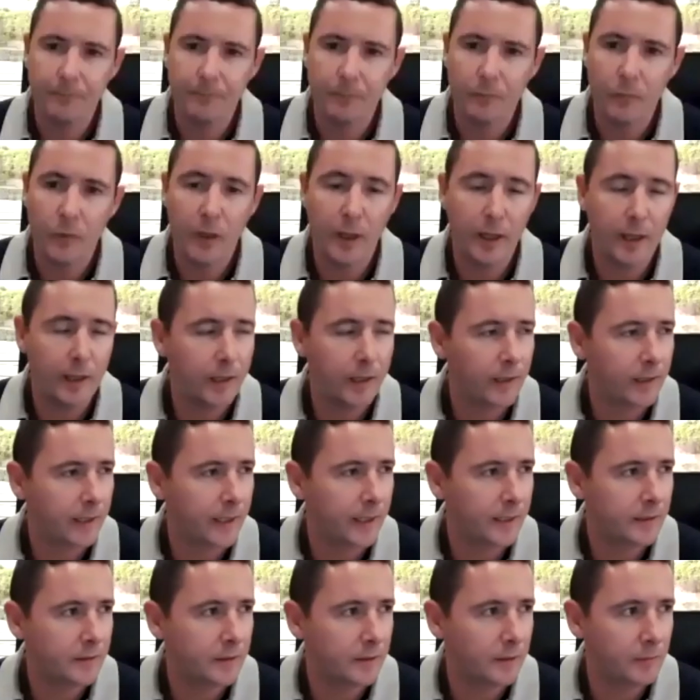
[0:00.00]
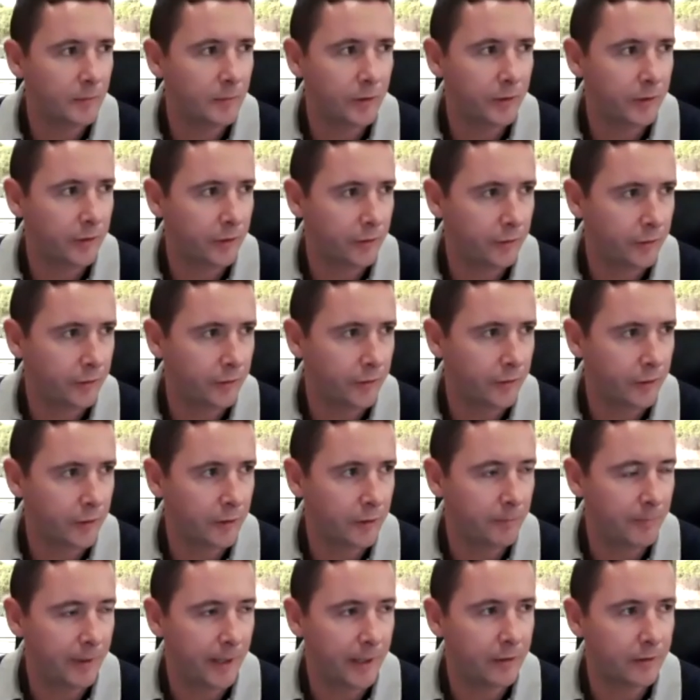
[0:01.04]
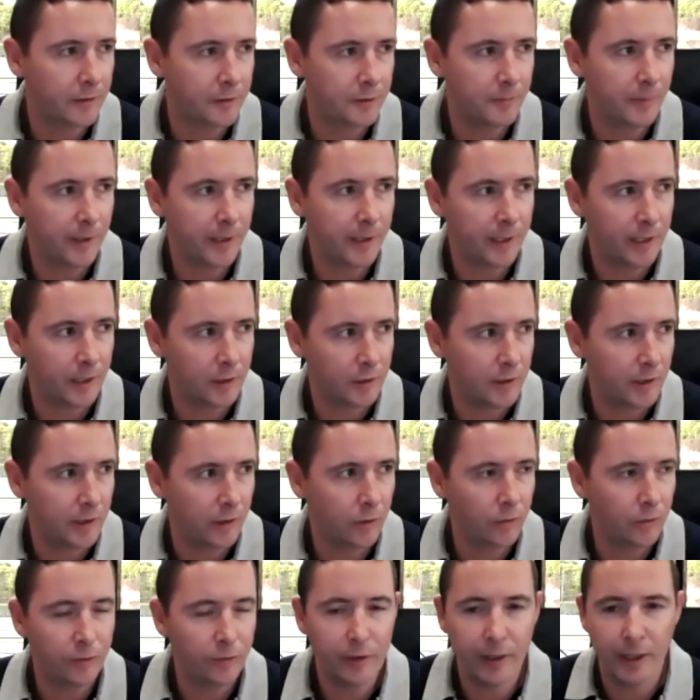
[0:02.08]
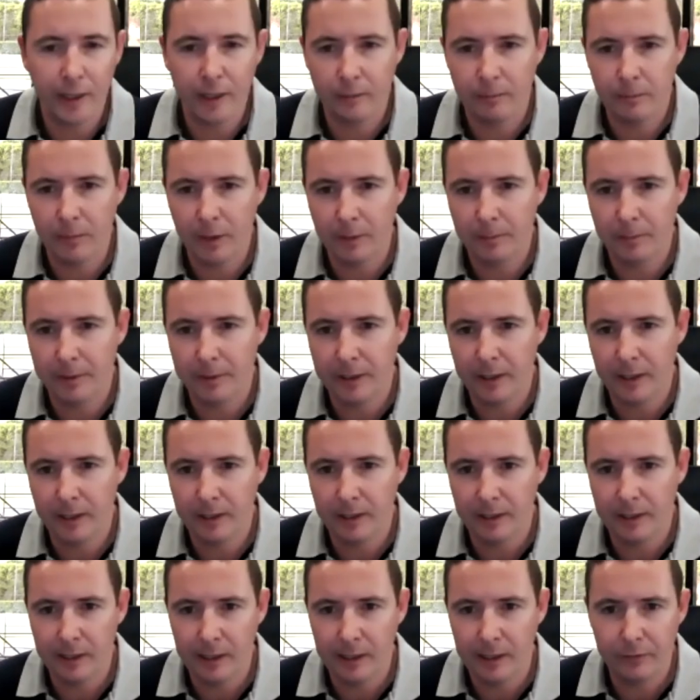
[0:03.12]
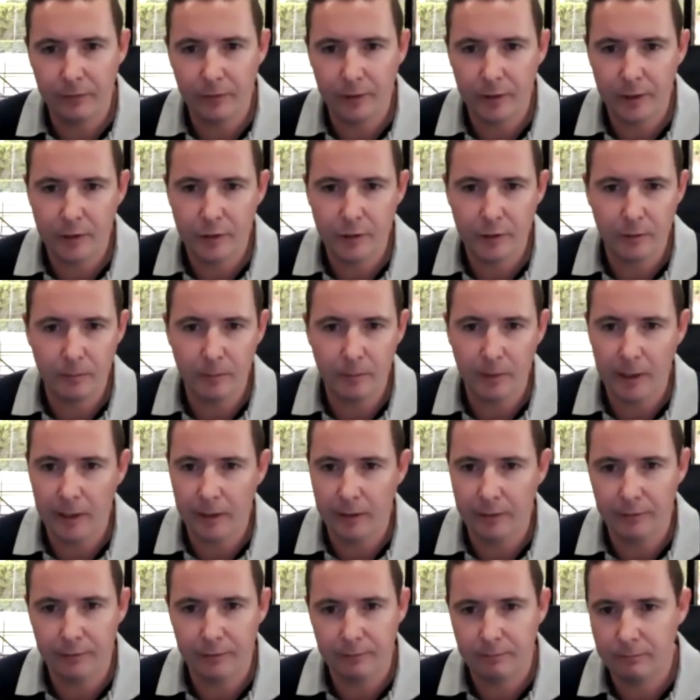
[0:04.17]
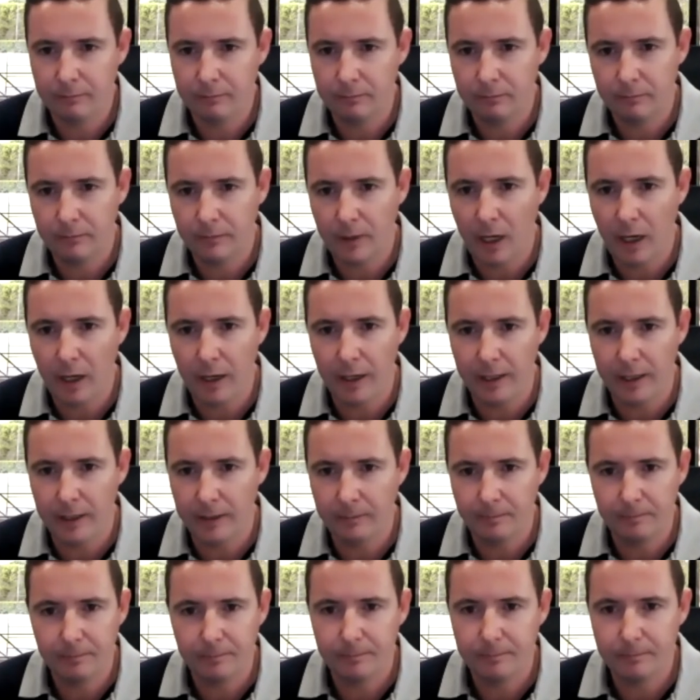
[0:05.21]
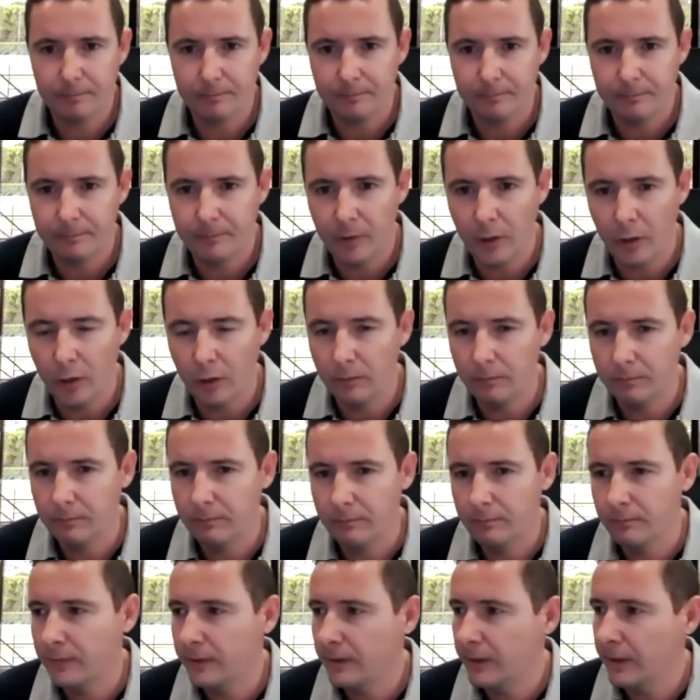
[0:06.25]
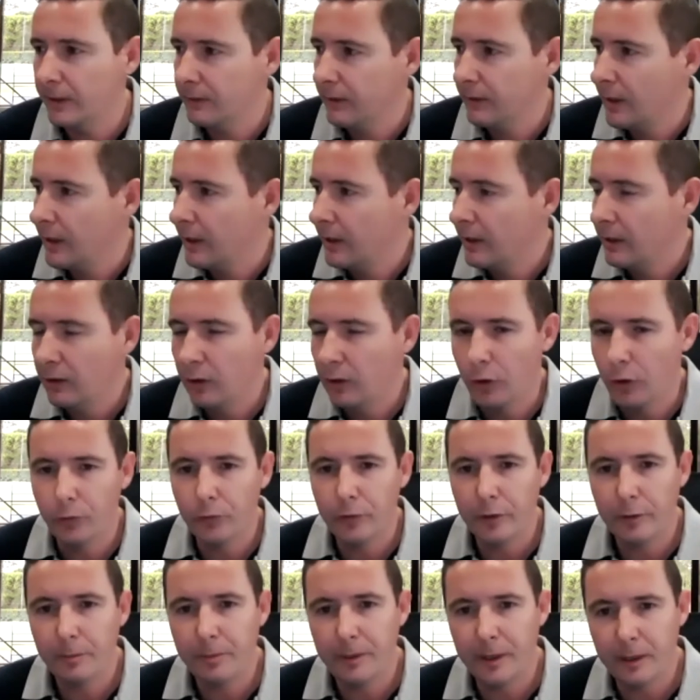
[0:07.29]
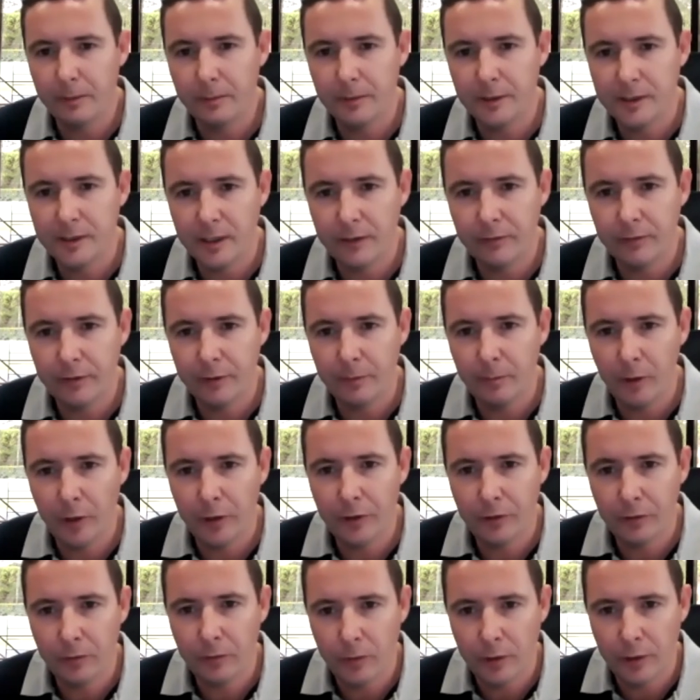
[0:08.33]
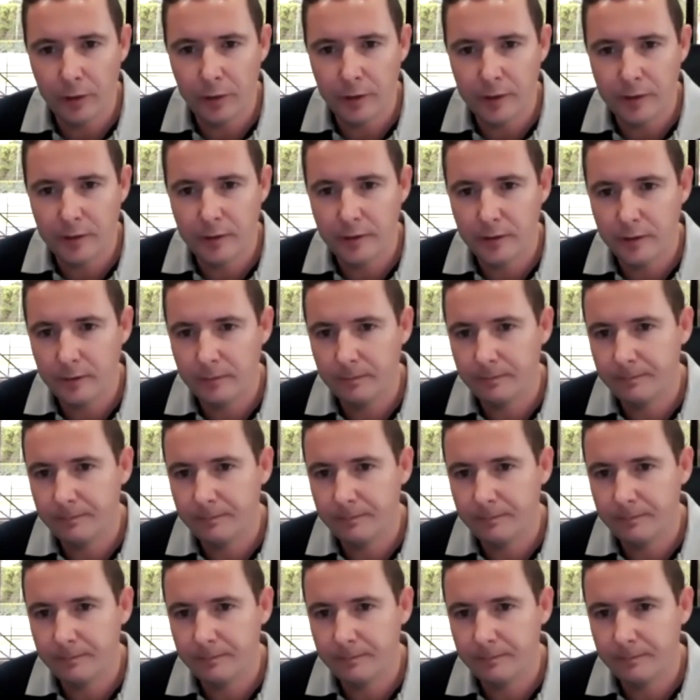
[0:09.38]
Well, and I guess some of the, your competitors might actually own that and might be highly leveraged and might have high you know loan repayments every month whereas